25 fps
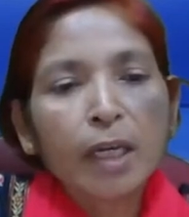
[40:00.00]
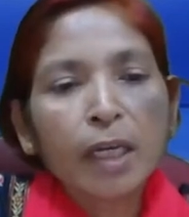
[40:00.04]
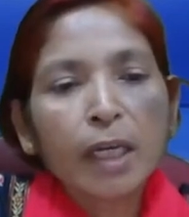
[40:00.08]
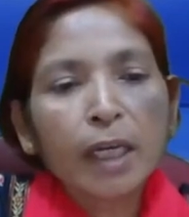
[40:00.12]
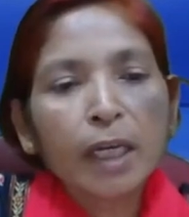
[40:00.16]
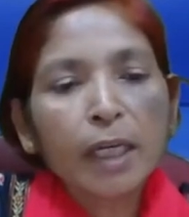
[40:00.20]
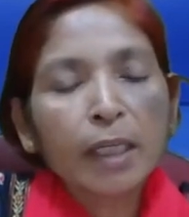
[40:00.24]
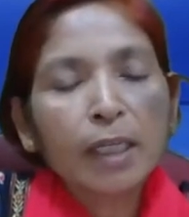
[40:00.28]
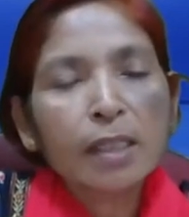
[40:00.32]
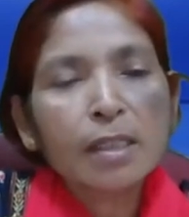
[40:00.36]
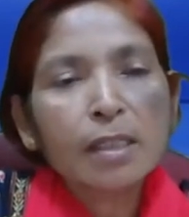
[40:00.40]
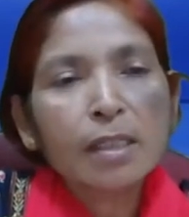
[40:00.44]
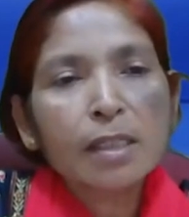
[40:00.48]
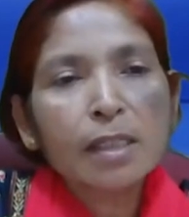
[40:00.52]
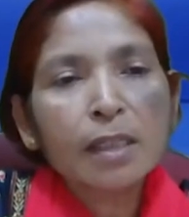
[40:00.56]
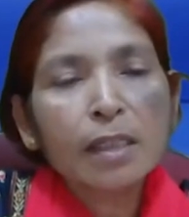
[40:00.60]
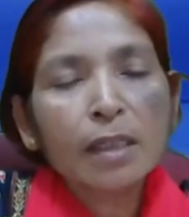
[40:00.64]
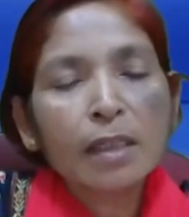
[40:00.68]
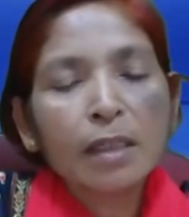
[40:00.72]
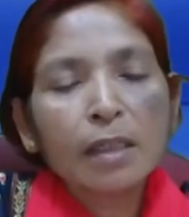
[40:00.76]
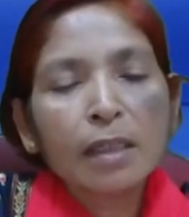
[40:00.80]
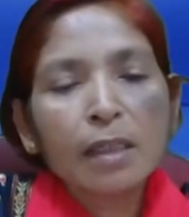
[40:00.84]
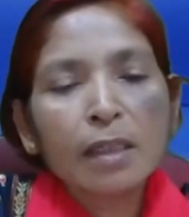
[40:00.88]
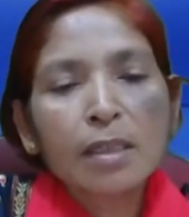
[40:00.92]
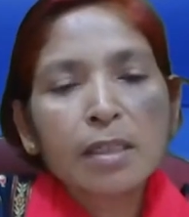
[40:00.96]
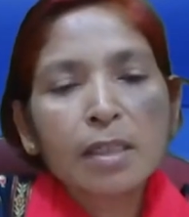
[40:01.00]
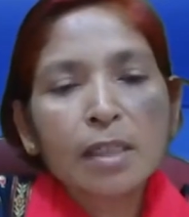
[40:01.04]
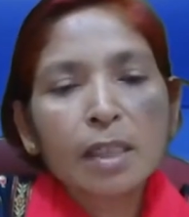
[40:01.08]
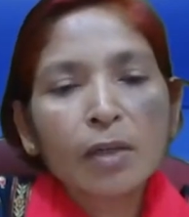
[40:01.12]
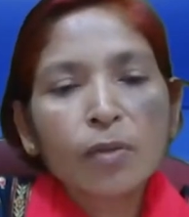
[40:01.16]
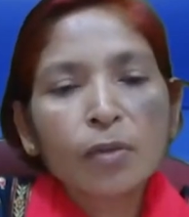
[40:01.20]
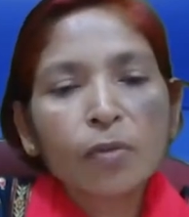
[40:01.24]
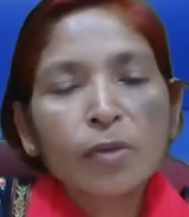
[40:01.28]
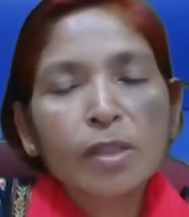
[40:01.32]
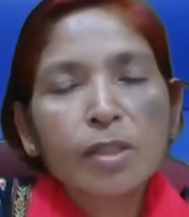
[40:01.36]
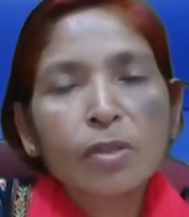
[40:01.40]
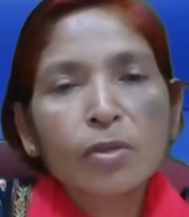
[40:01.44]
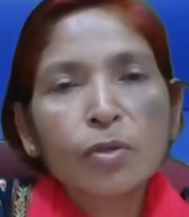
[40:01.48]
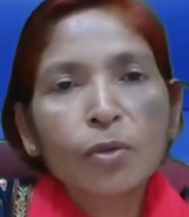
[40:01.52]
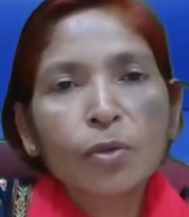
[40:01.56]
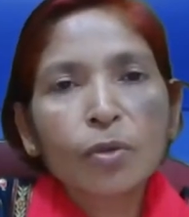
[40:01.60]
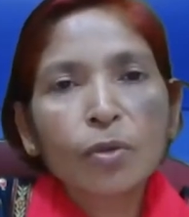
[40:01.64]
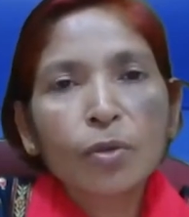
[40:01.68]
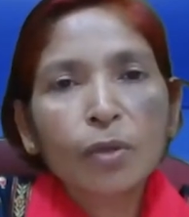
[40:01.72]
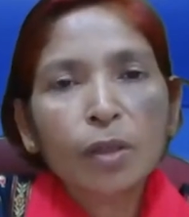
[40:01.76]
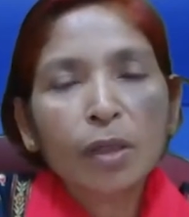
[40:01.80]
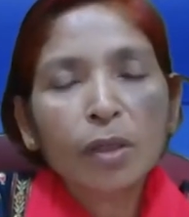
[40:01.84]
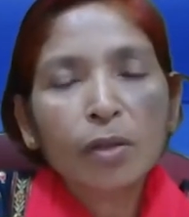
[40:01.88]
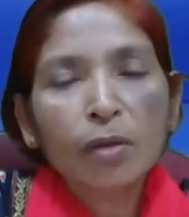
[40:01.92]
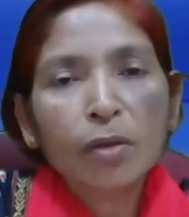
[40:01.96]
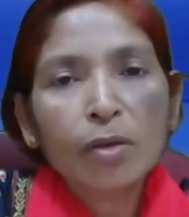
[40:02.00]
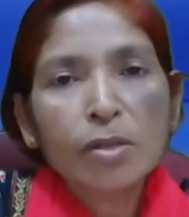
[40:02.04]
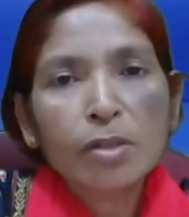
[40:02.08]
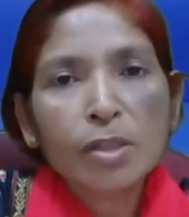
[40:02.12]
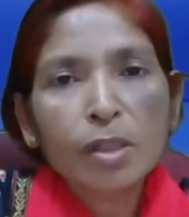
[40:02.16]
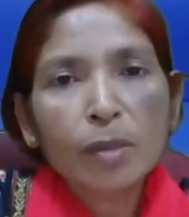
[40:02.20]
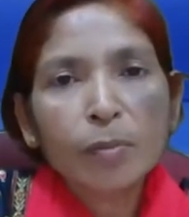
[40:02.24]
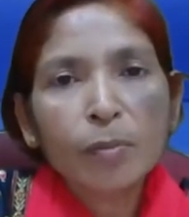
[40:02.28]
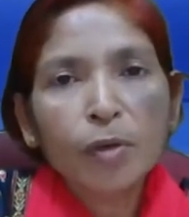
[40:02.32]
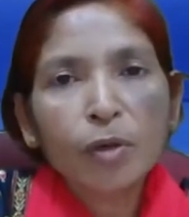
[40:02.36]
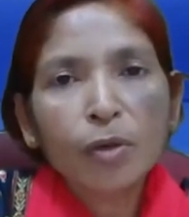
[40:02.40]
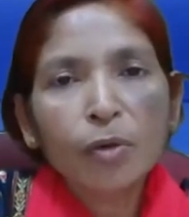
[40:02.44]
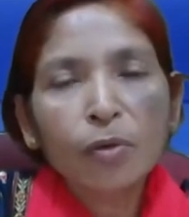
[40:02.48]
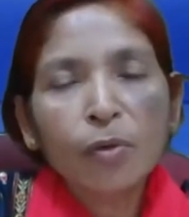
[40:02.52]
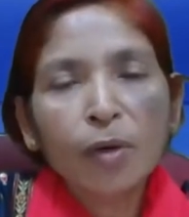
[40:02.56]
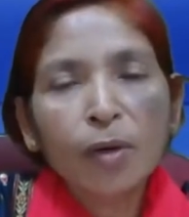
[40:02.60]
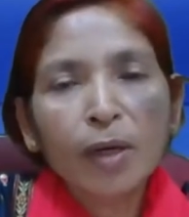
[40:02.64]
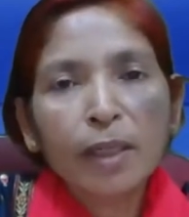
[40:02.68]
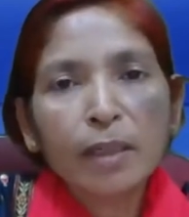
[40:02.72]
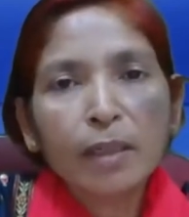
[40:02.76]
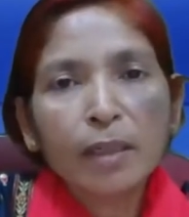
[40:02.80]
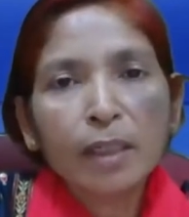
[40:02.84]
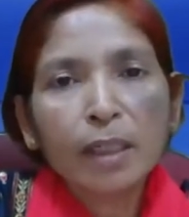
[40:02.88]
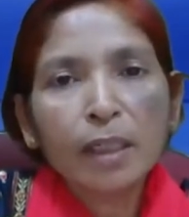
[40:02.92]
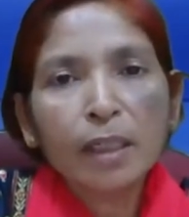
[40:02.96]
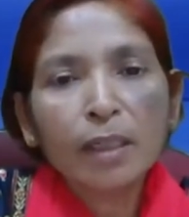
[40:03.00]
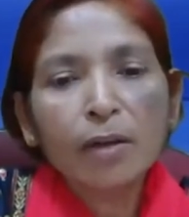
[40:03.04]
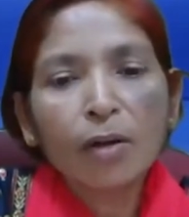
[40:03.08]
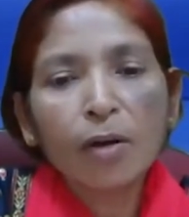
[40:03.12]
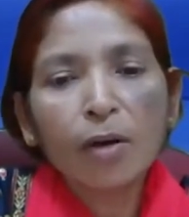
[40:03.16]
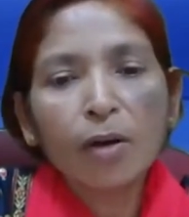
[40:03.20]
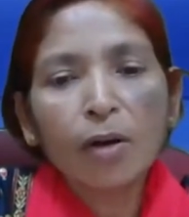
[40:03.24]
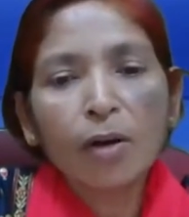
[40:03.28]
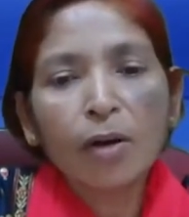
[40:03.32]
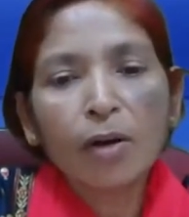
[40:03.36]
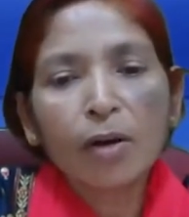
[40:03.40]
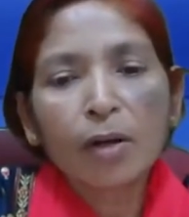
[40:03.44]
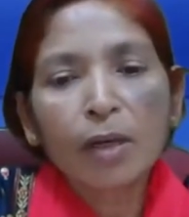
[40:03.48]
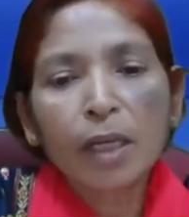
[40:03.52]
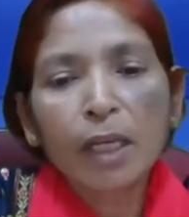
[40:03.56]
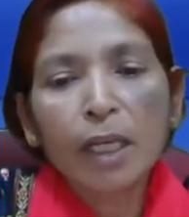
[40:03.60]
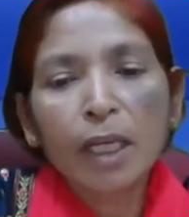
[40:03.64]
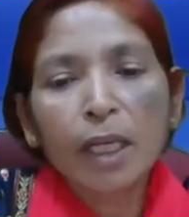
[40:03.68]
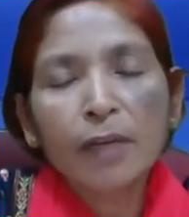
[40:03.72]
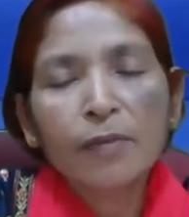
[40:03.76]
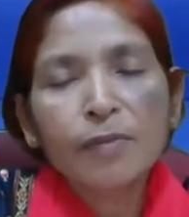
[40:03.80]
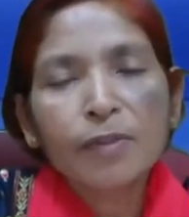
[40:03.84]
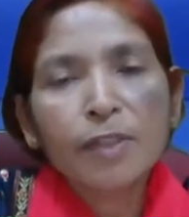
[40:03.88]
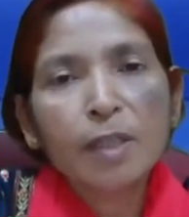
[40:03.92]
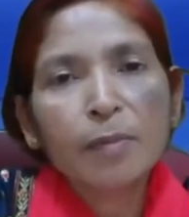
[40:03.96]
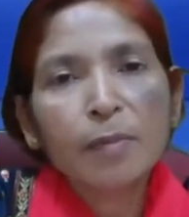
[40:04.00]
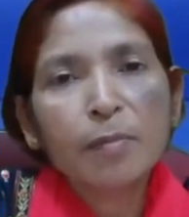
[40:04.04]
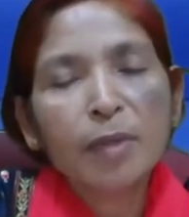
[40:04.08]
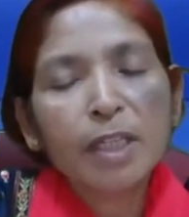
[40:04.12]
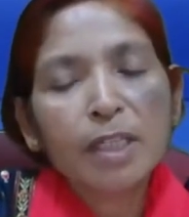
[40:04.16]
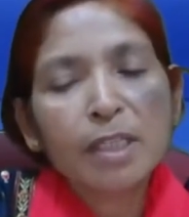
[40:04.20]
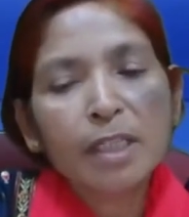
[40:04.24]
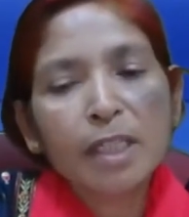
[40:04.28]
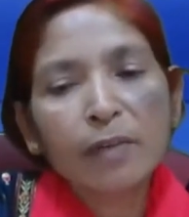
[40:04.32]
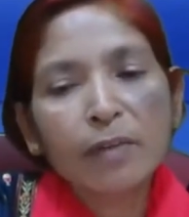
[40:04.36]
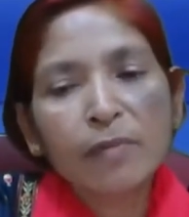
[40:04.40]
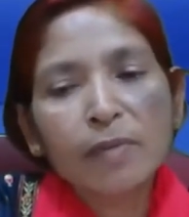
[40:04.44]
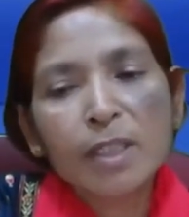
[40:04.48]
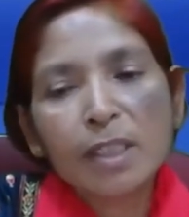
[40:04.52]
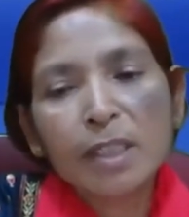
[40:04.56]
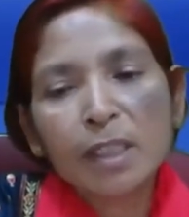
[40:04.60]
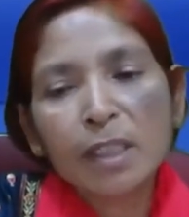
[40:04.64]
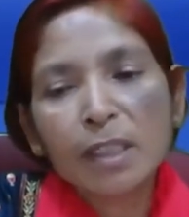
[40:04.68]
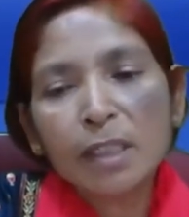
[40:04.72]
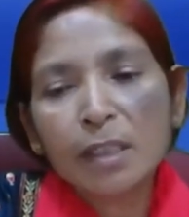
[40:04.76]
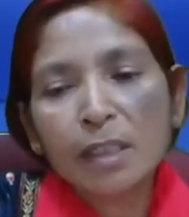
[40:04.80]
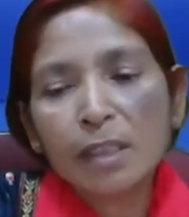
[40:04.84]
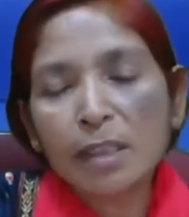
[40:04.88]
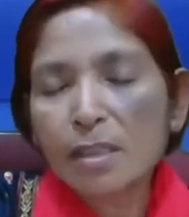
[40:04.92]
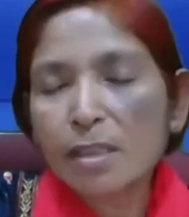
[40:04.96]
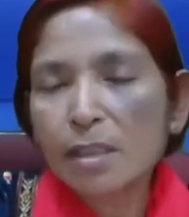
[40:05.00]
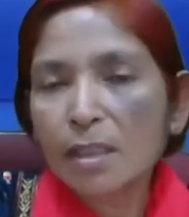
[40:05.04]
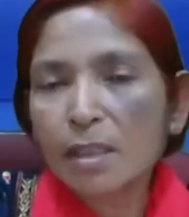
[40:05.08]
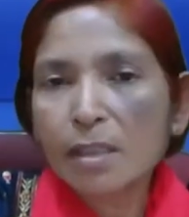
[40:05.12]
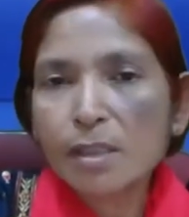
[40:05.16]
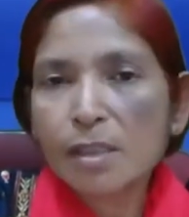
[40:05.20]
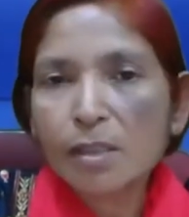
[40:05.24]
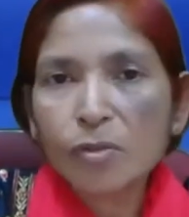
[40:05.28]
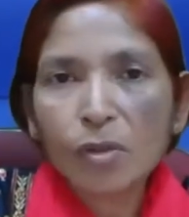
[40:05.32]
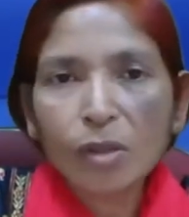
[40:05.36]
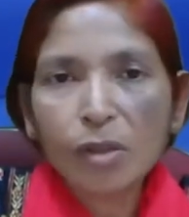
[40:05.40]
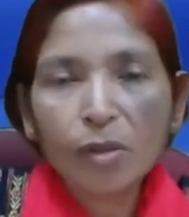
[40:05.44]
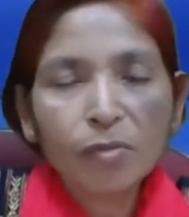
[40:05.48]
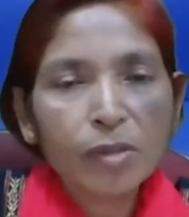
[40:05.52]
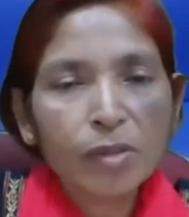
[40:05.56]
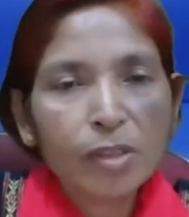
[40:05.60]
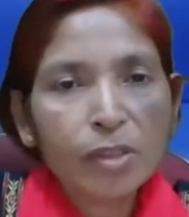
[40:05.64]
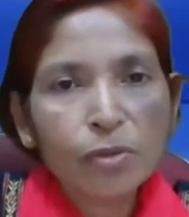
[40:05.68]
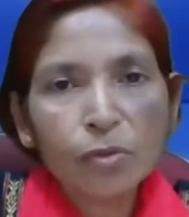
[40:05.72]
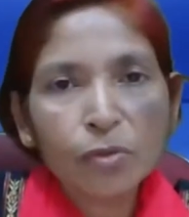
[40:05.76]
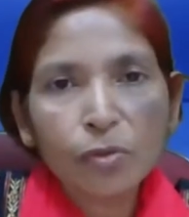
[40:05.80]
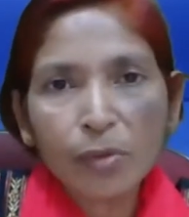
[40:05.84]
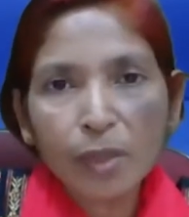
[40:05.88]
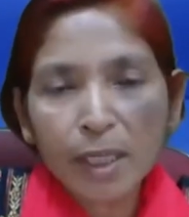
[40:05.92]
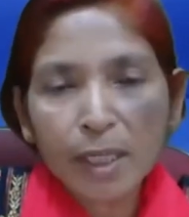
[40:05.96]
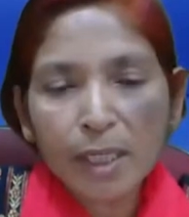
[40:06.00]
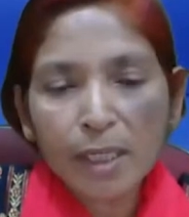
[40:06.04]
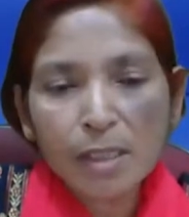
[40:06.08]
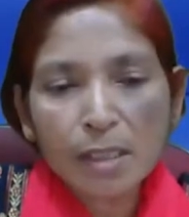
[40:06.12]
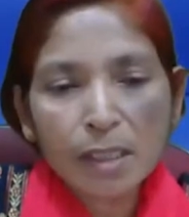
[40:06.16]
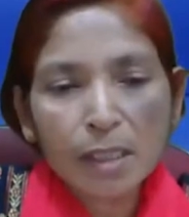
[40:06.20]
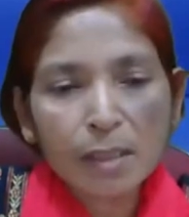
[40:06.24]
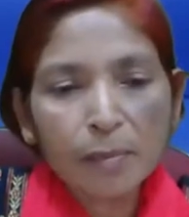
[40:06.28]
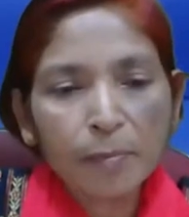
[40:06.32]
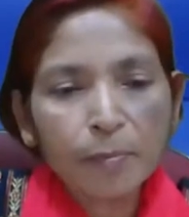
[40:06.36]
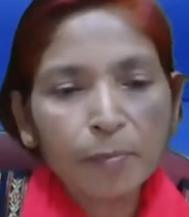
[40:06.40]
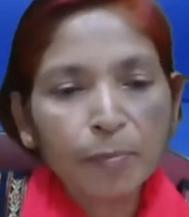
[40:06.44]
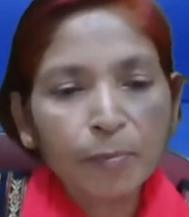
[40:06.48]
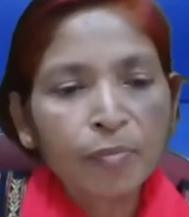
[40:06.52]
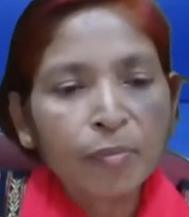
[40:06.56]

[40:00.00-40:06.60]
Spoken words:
ADC is equals to total cost upon quantity, or AFC plus ABC is also equals to AC.